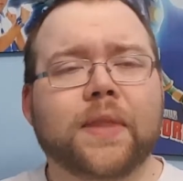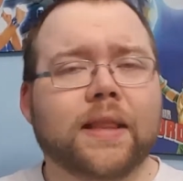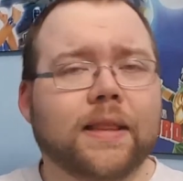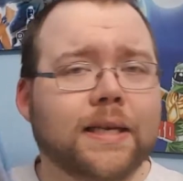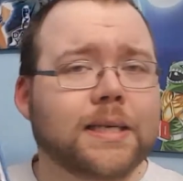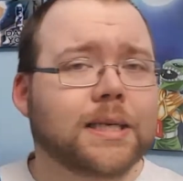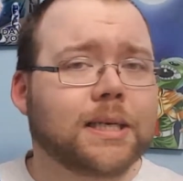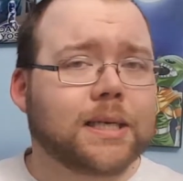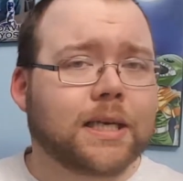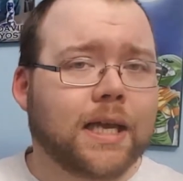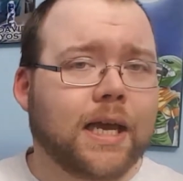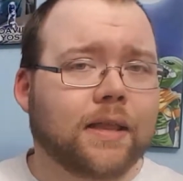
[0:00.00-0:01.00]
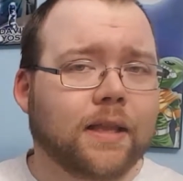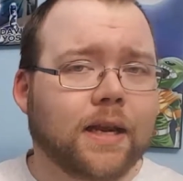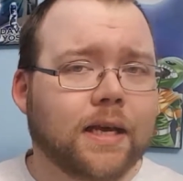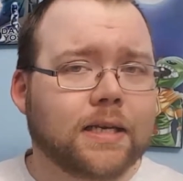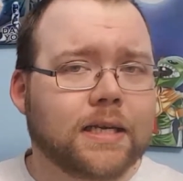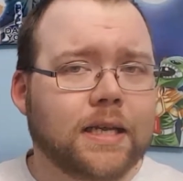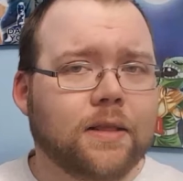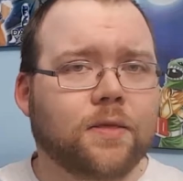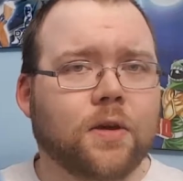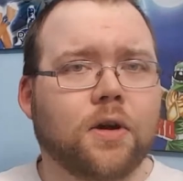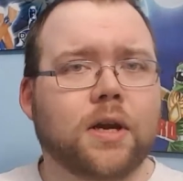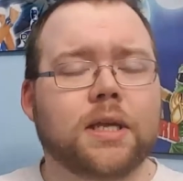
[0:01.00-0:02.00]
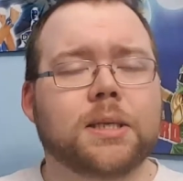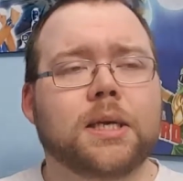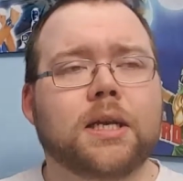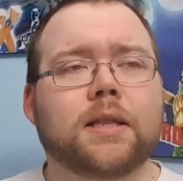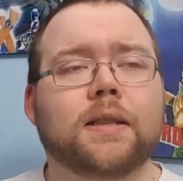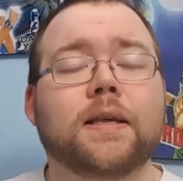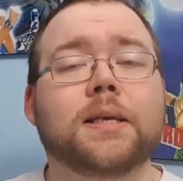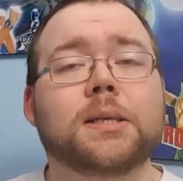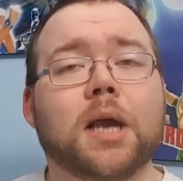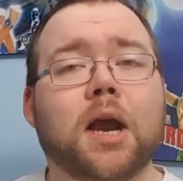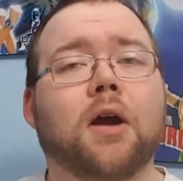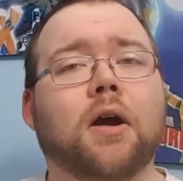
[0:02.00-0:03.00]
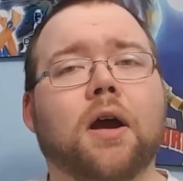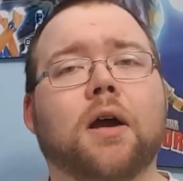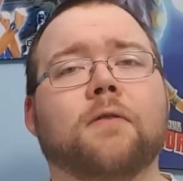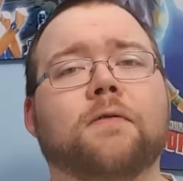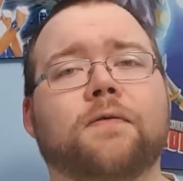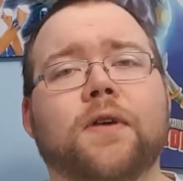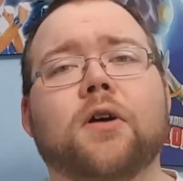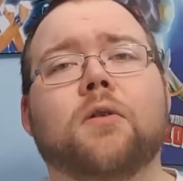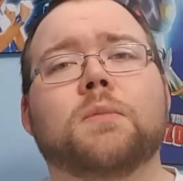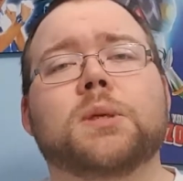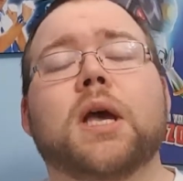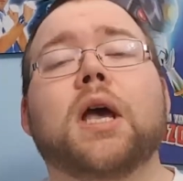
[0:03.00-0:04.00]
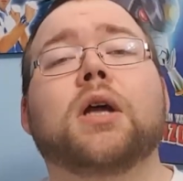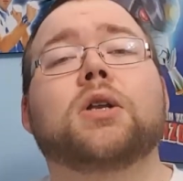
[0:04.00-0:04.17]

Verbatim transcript: This is, again, the 1930s, and in this era of films,